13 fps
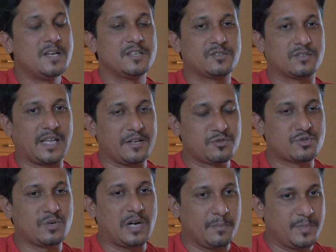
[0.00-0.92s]
So that
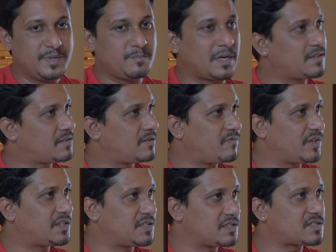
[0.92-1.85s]
used to happen, but
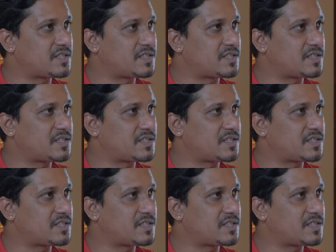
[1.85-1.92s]
with this